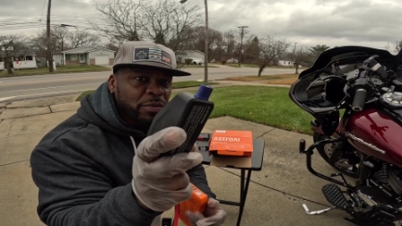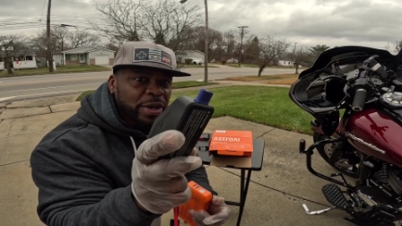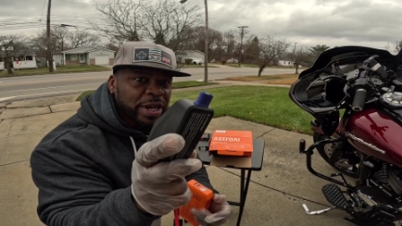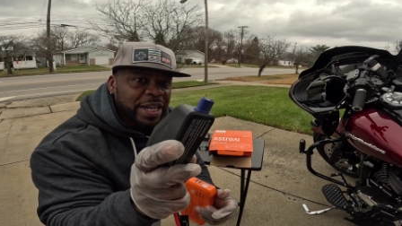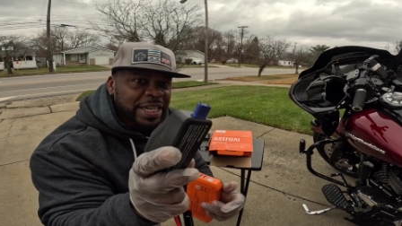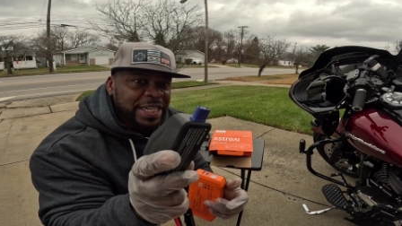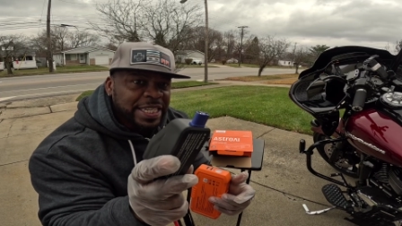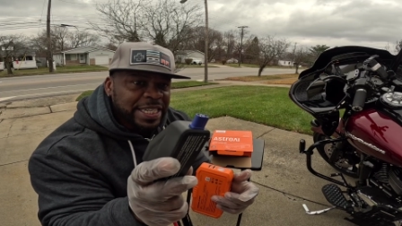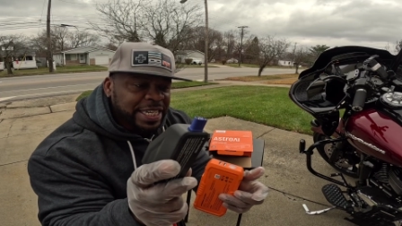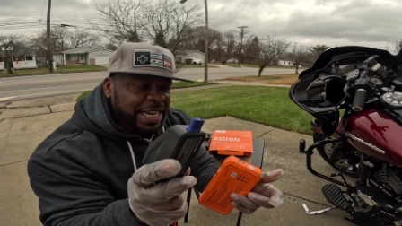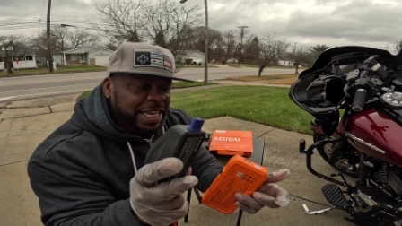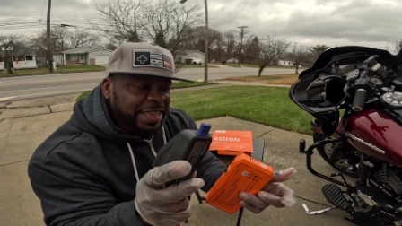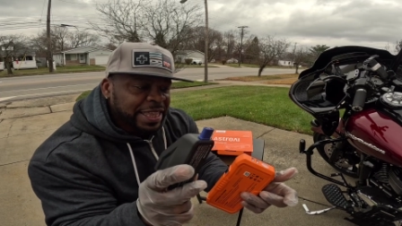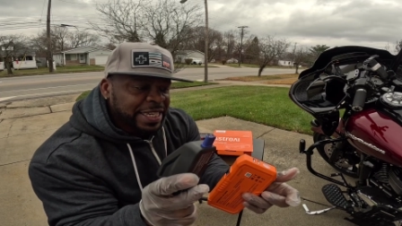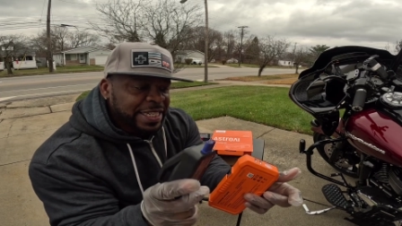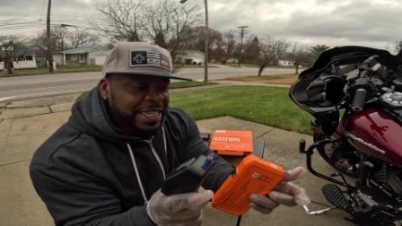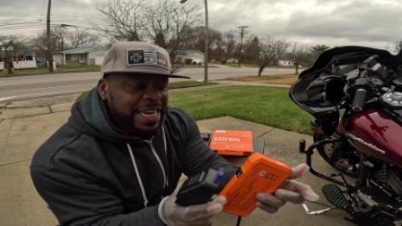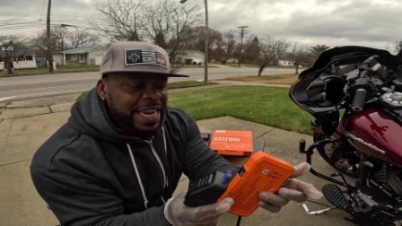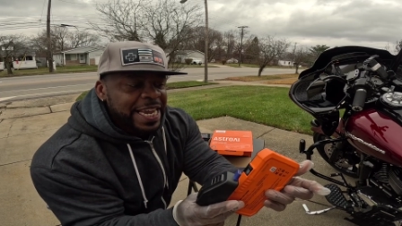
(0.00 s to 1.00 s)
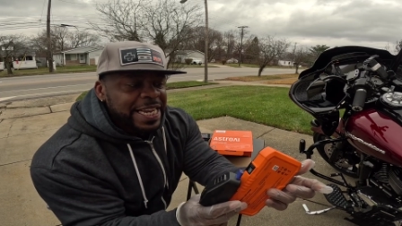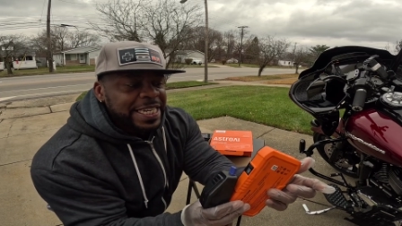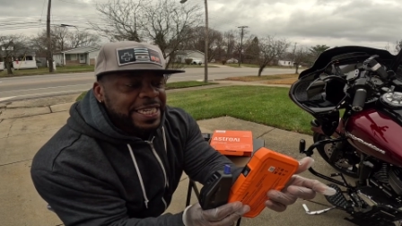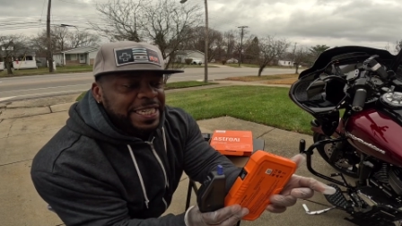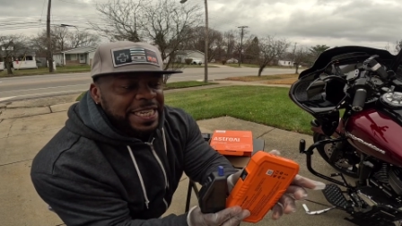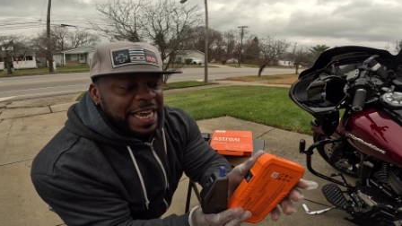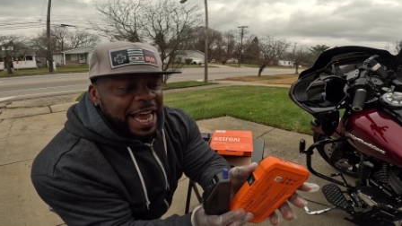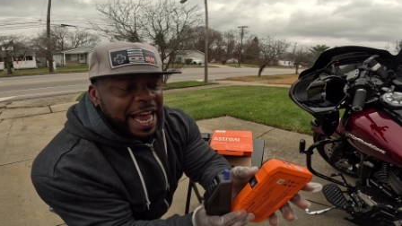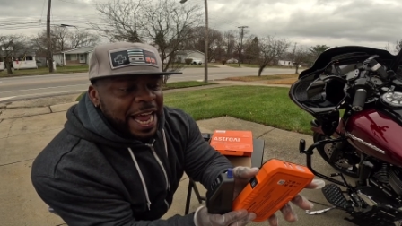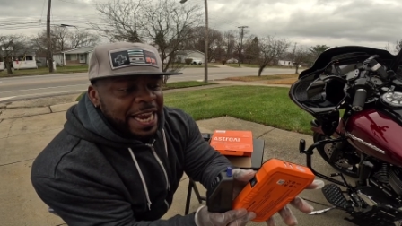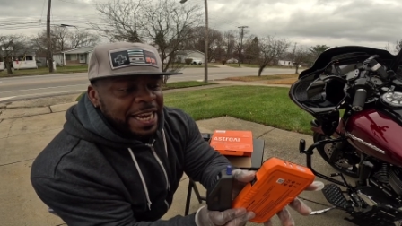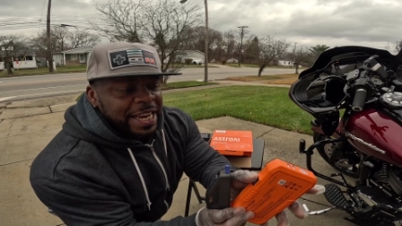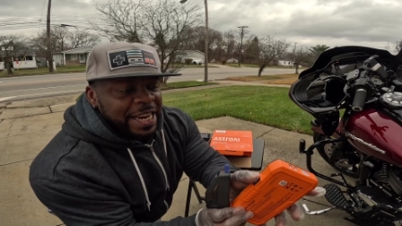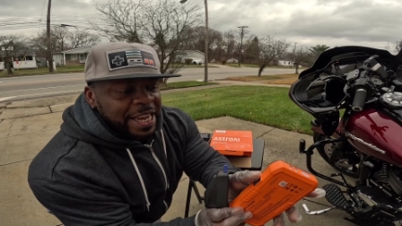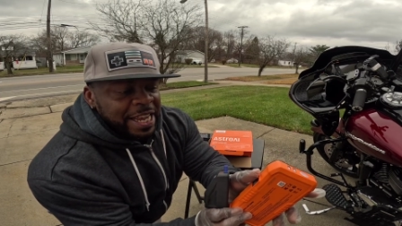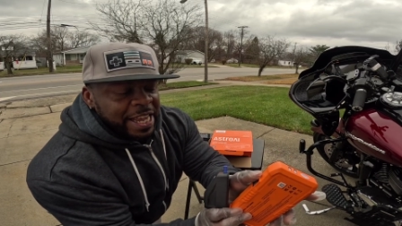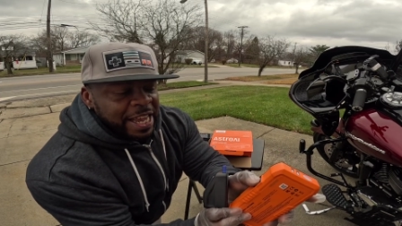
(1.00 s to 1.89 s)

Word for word: We're gonna stick this inside